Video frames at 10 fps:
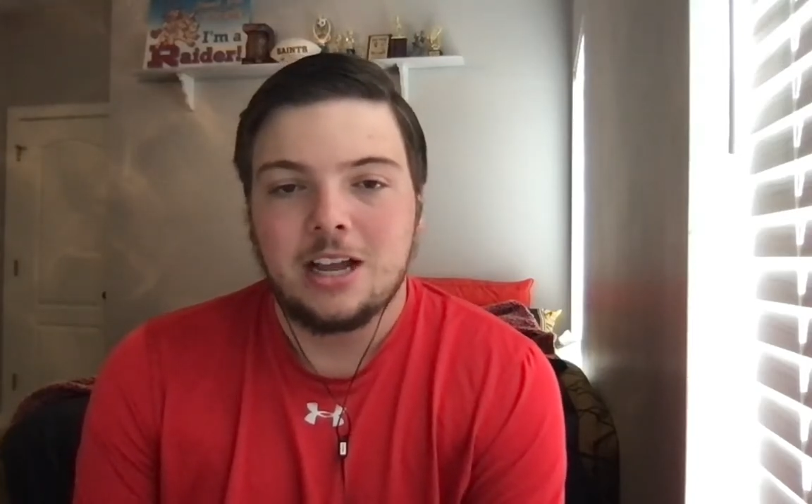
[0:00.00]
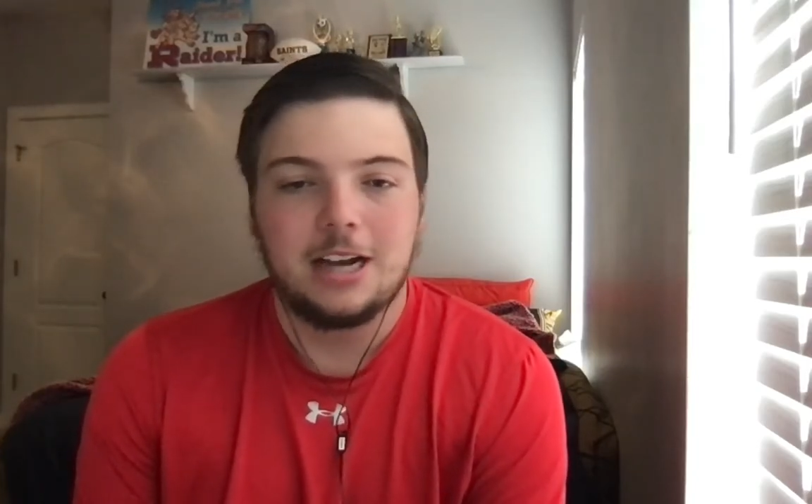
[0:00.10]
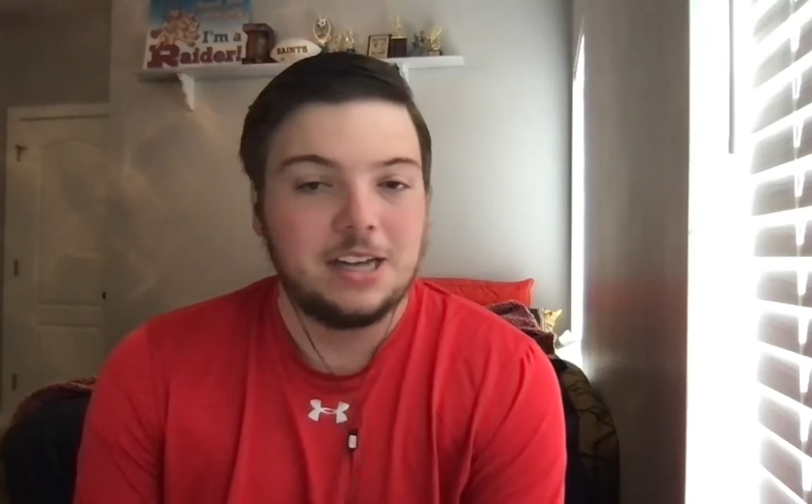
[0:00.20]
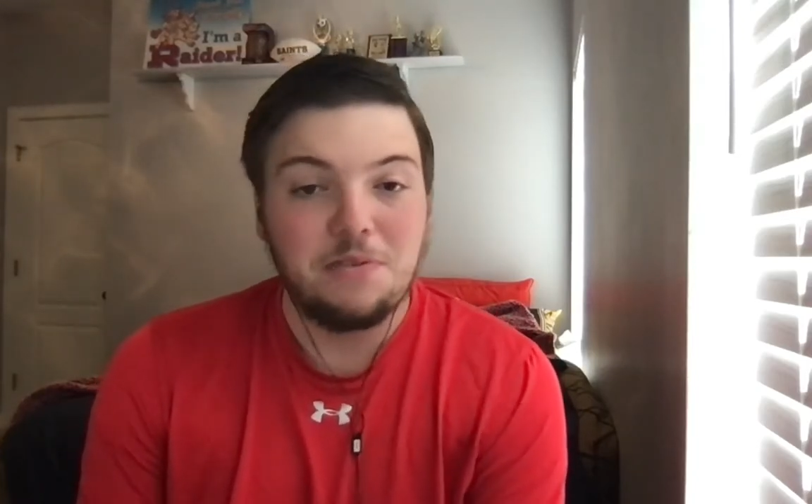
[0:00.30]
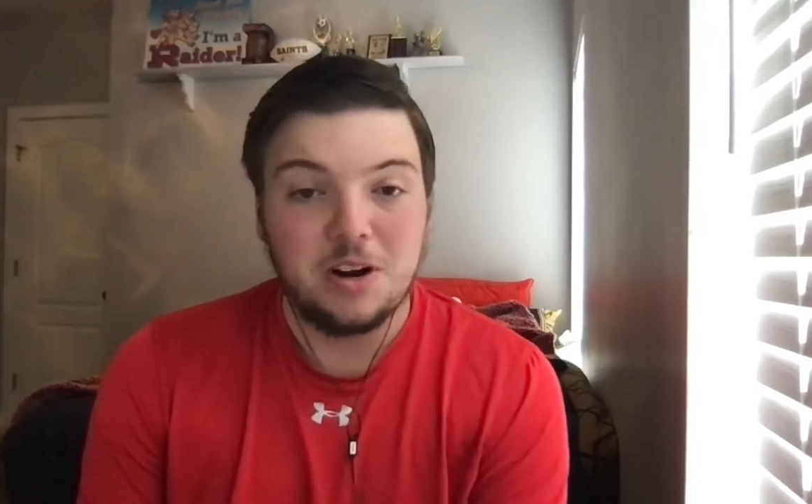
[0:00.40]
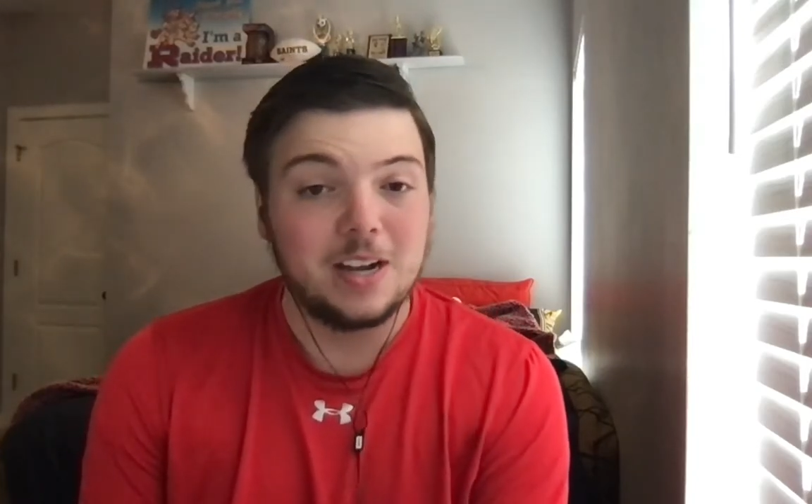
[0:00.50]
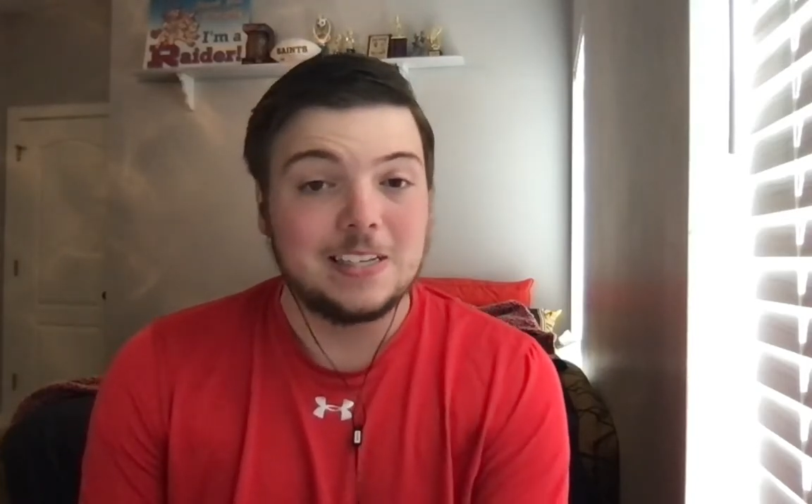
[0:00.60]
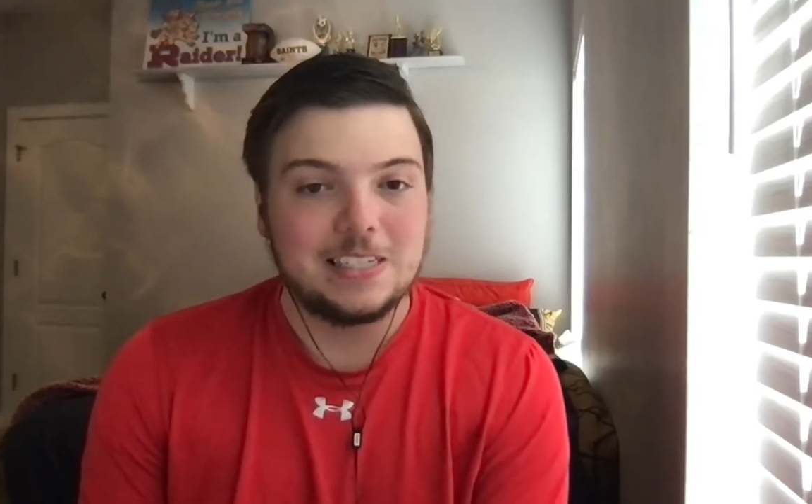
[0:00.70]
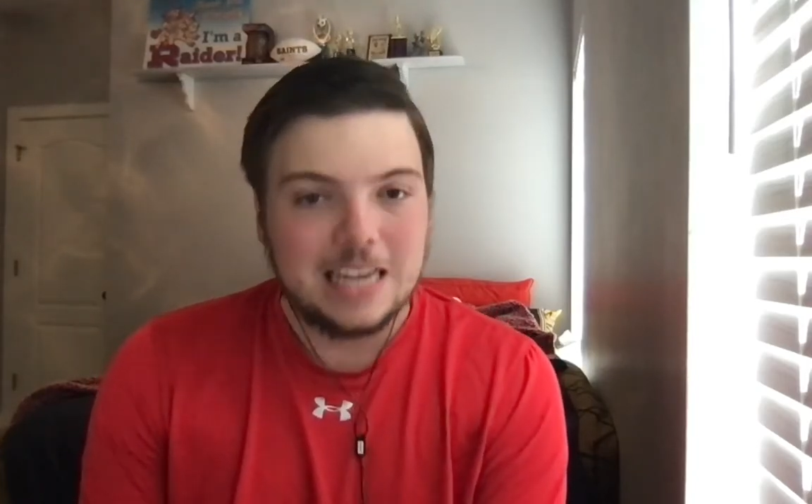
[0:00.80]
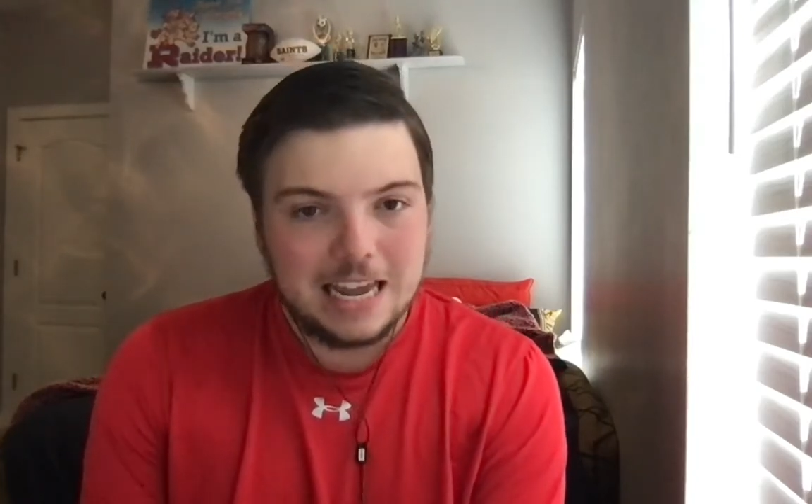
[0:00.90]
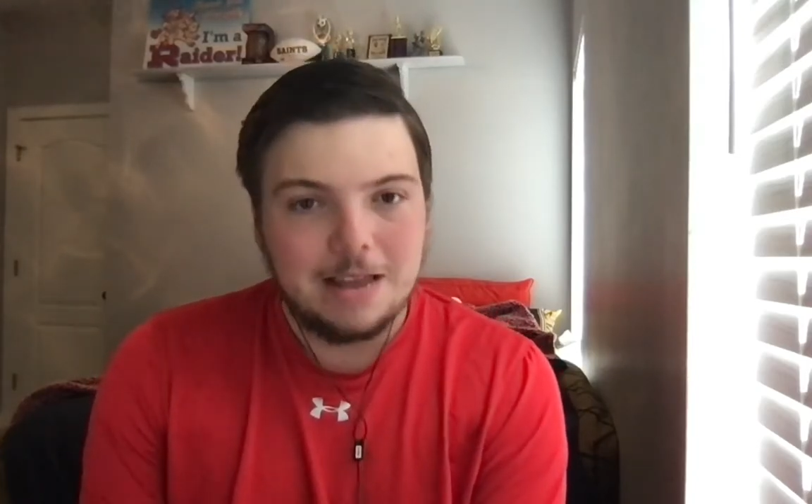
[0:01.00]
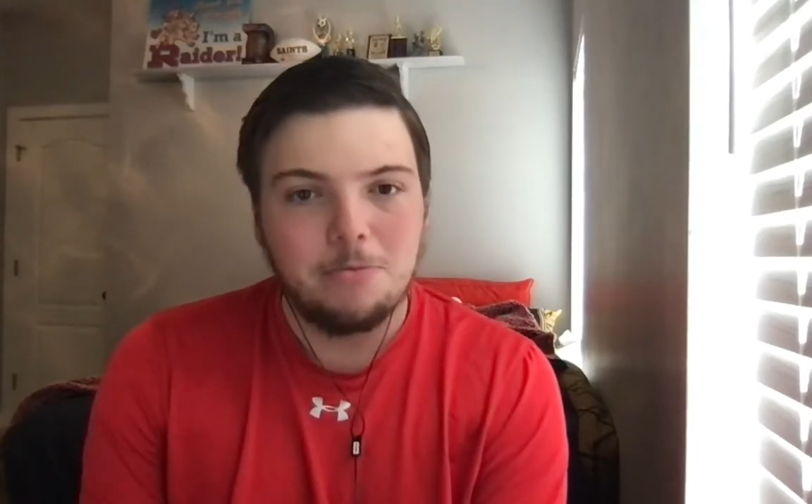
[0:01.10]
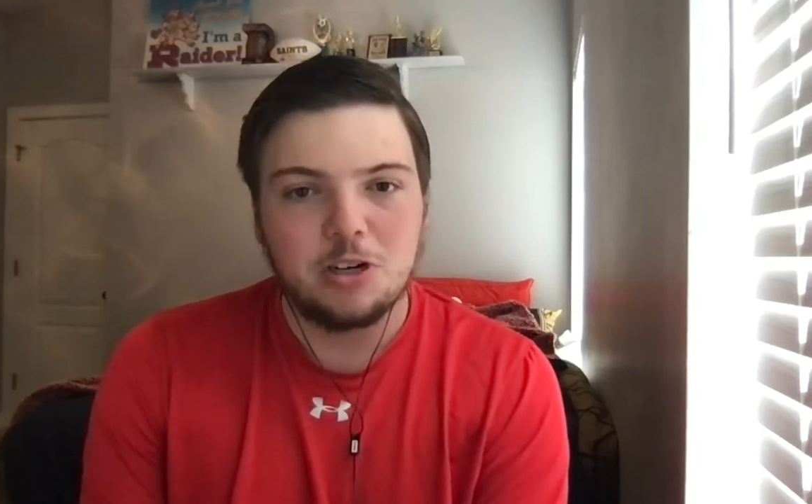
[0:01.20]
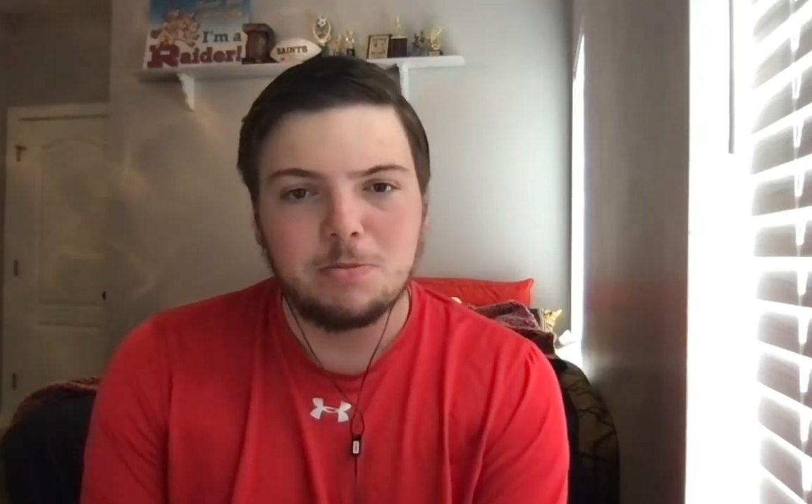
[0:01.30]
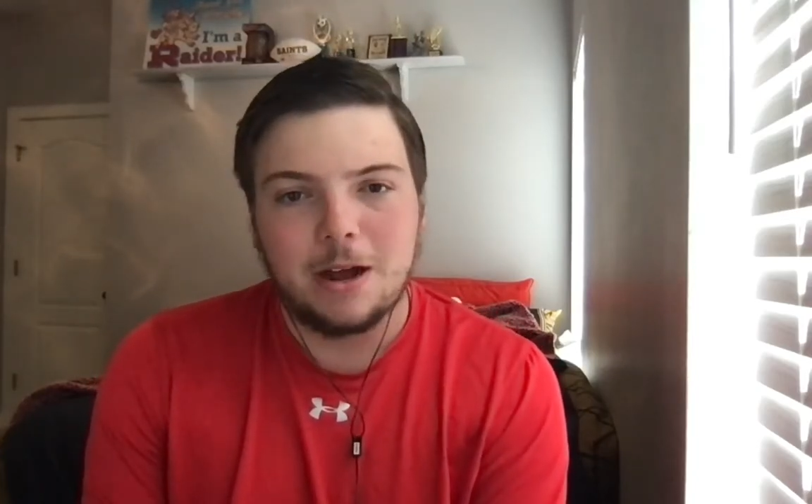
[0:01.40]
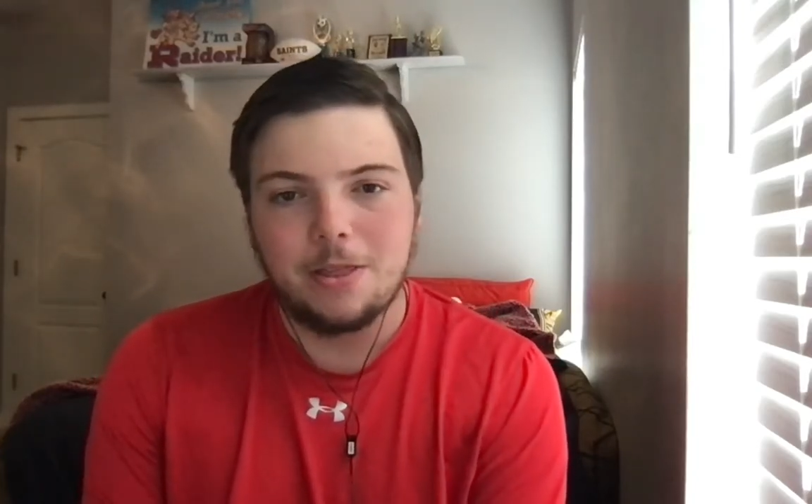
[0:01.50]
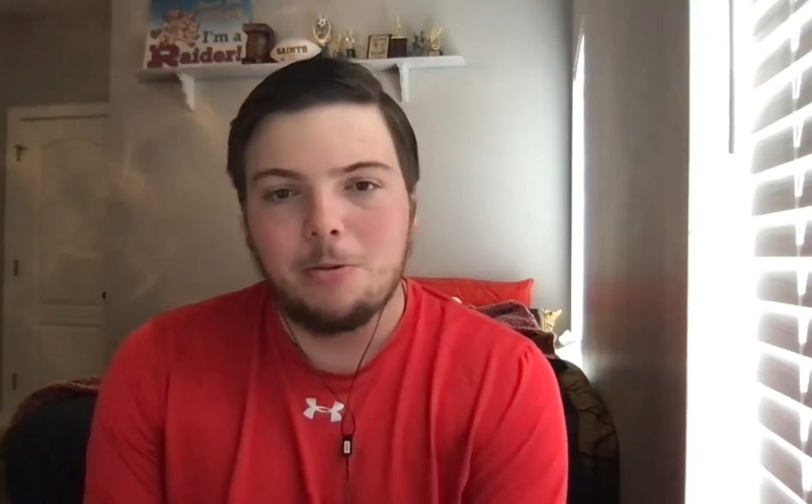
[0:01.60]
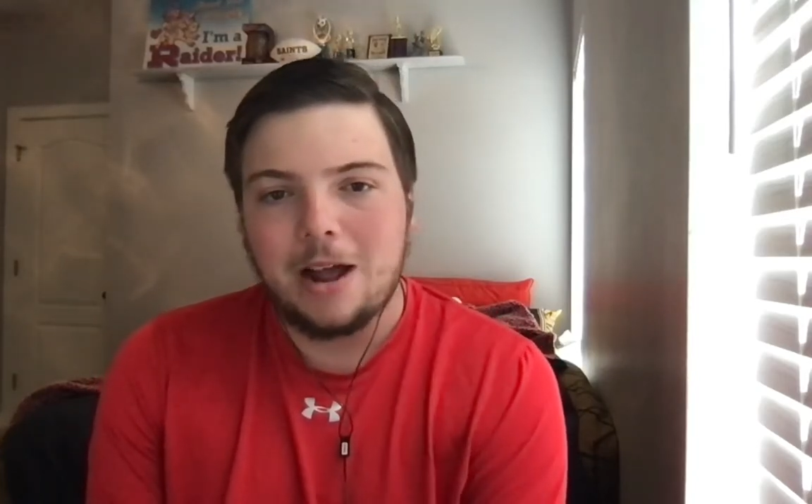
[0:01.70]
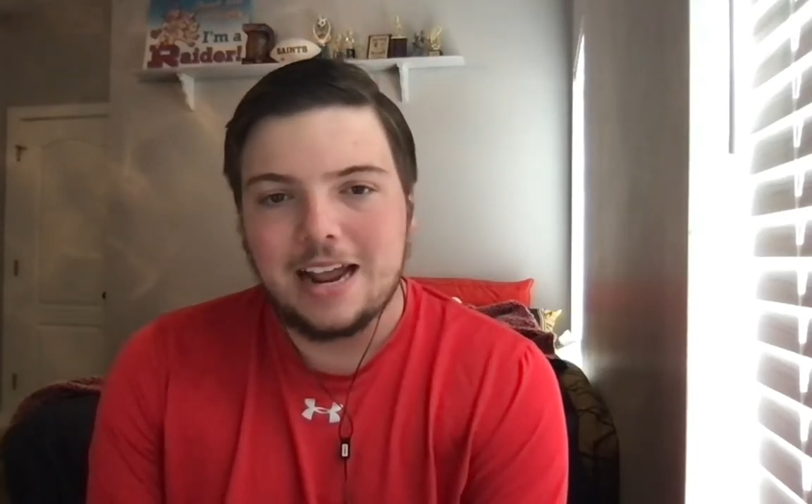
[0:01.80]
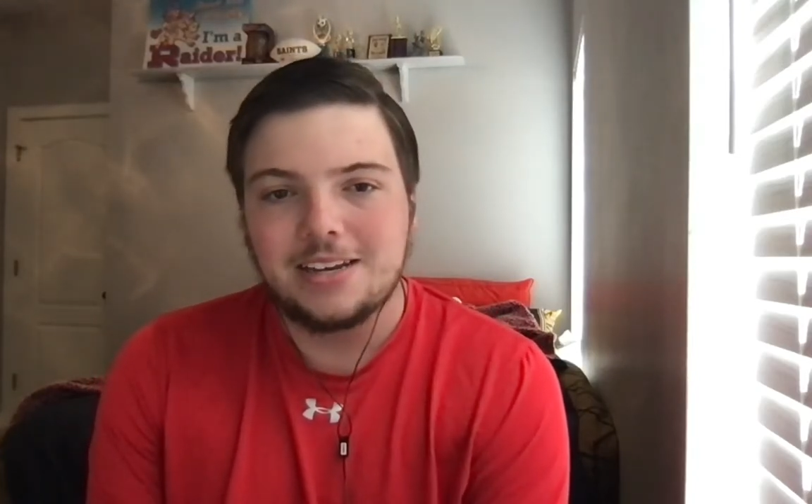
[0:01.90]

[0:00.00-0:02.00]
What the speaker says: A Denver Nuggets team, which, by the way,